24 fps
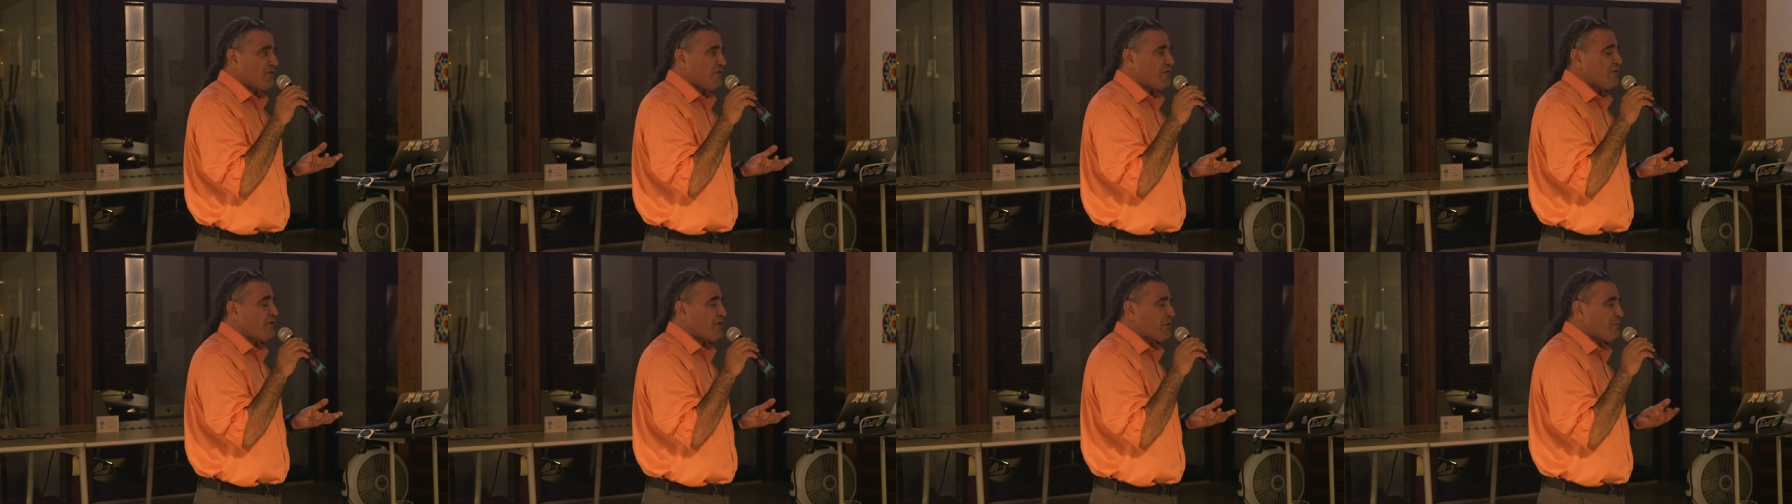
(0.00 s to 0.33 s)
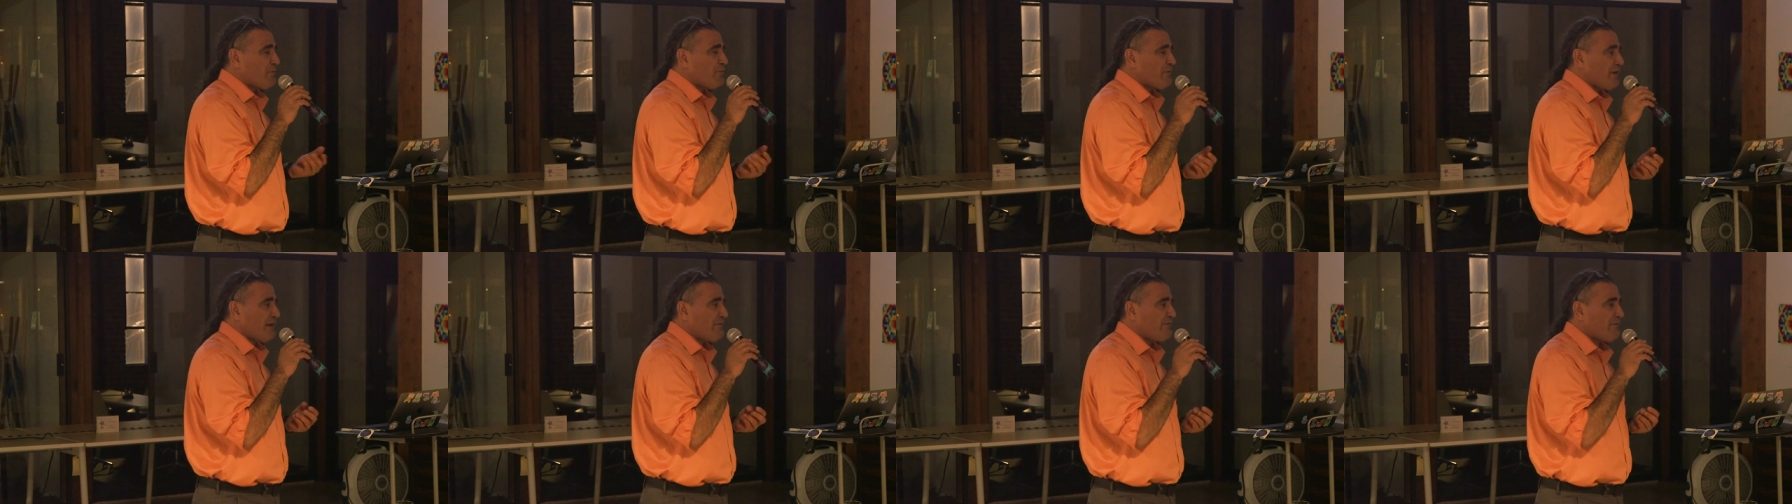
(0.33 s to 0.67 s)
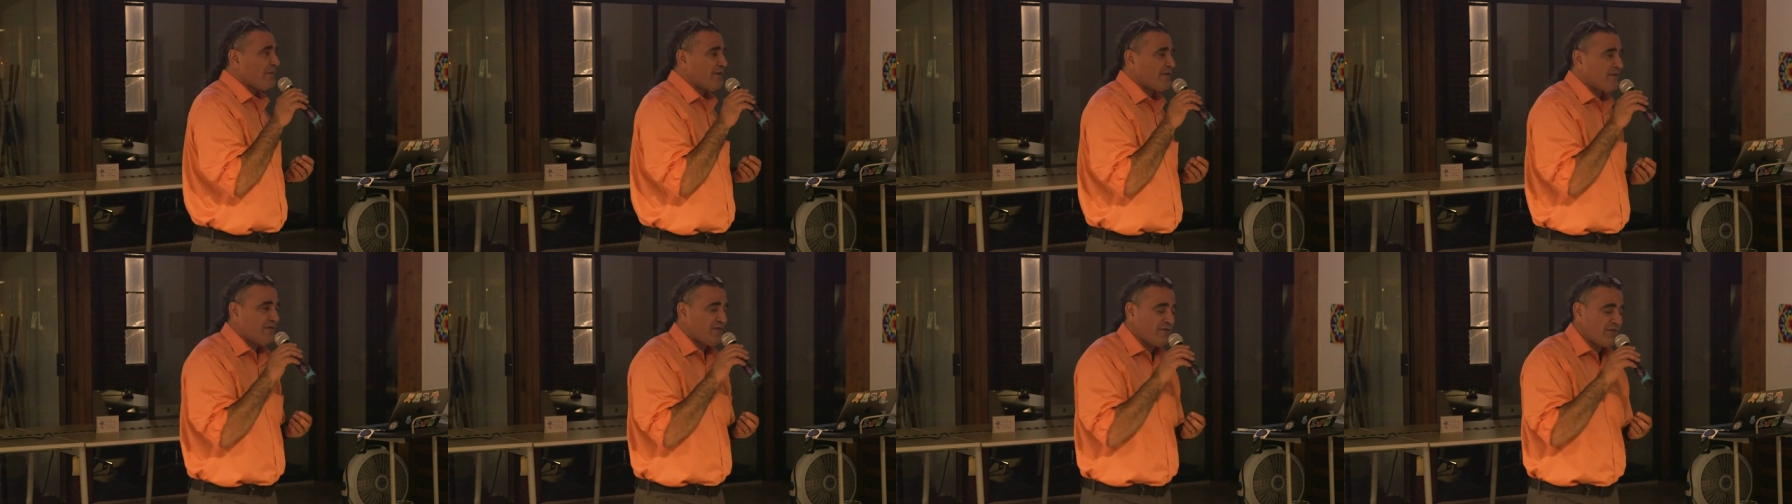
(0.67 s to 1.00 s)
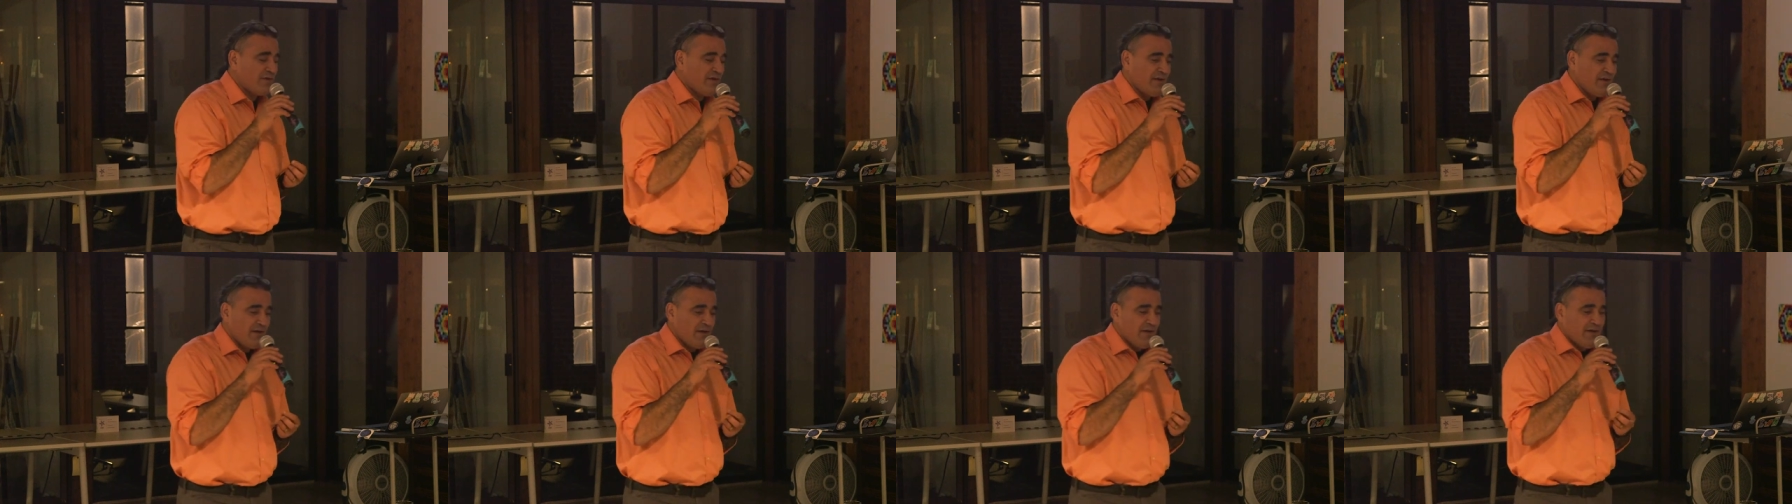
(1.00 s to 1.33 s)
to their
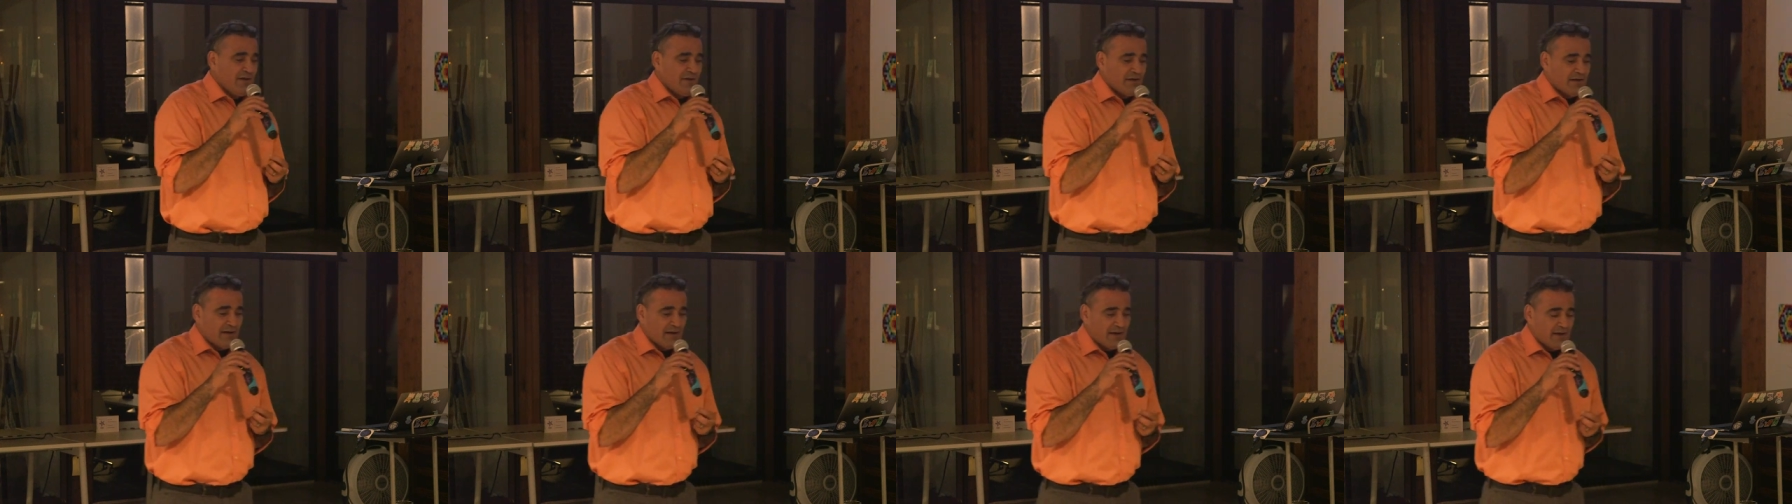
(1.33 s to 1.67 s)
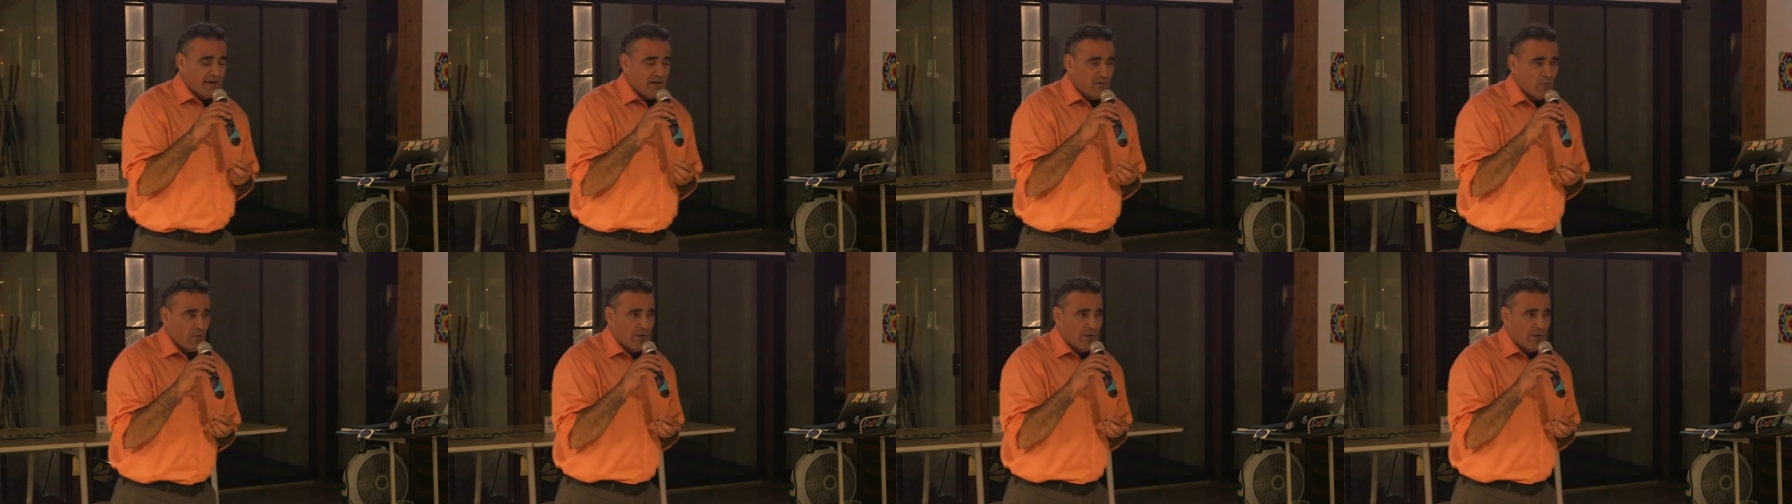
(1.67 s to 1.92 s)
preference. Uh,